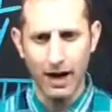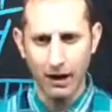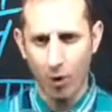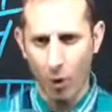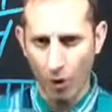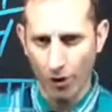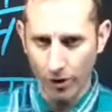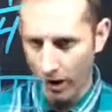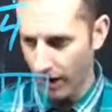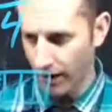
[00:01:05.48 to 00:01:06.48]
a
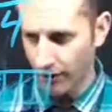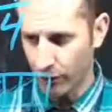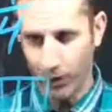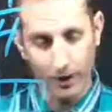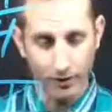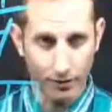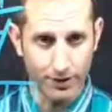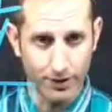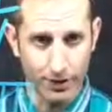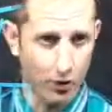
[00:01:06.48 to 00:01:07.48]
quarter of whatever it
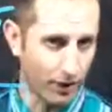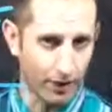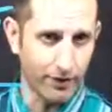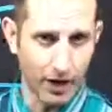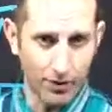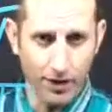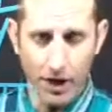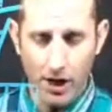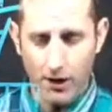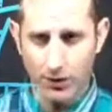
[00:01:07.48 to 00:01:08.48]
was that you were giving out
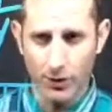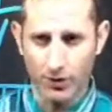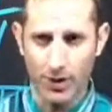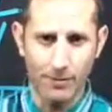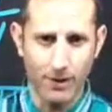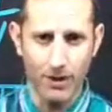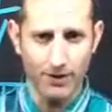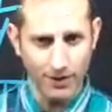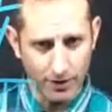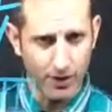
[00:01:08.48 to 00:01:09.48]
to somebody and
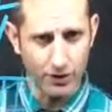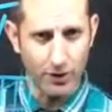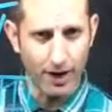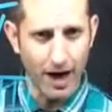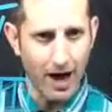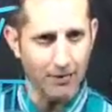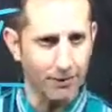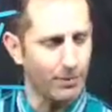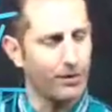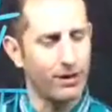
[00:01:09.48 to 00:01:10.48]
they saw that you had a half,
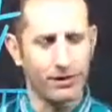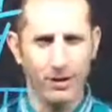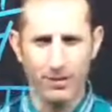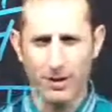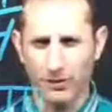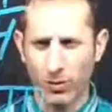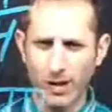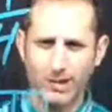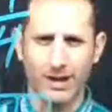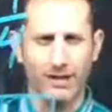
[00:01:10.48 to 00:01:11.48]
they might think to themselves, well,
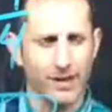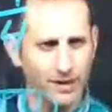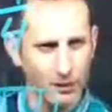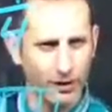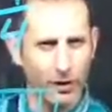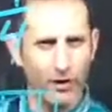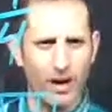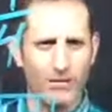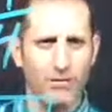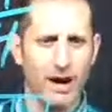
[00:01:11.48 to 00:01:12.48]
wait a second, that's not really all
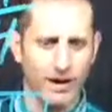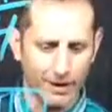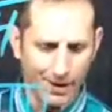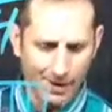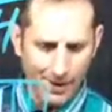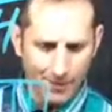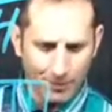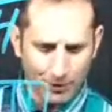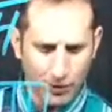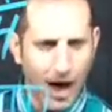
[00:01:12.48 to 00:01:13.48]
that fair.
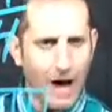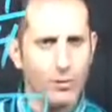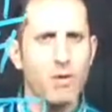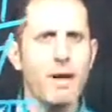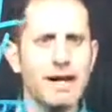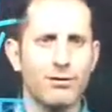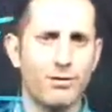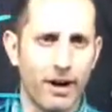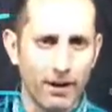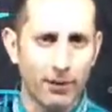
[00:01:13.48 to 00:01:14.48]
So how do we make it
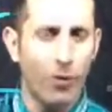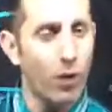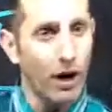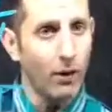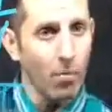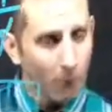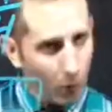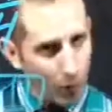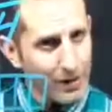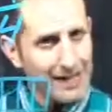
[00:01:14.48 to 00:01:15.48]
fair? Well,
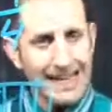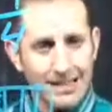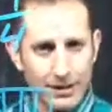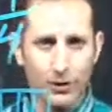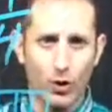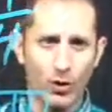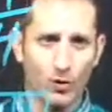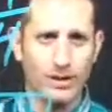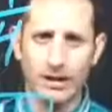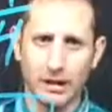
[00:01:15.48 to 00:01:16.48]
what we need to do when
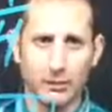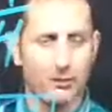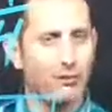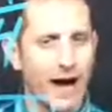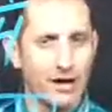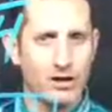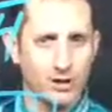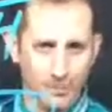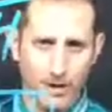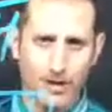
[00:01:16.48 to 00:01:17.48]
we're dealing with
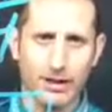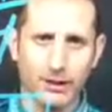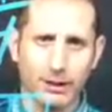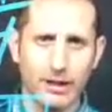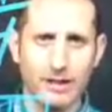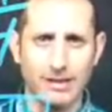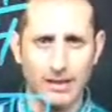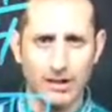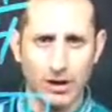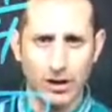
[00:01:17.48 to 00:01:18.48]
fractions, particularly
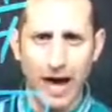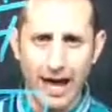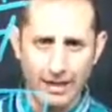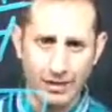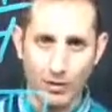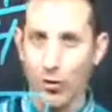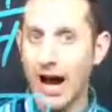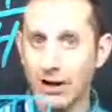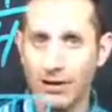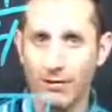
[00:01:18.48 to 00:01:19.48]
addition and
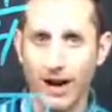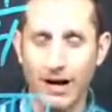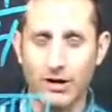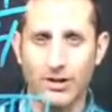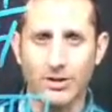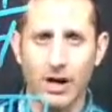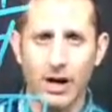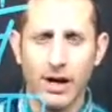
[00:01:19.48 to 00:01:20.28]
subtraction of fractions,